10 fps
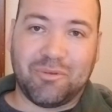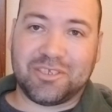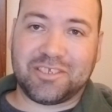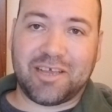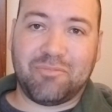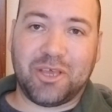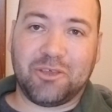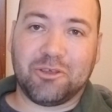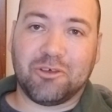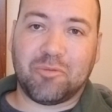much the same thing. You
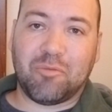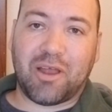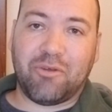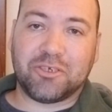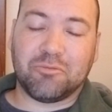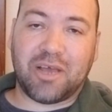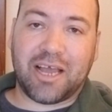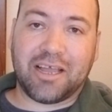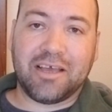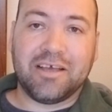can look me up by Richard Back.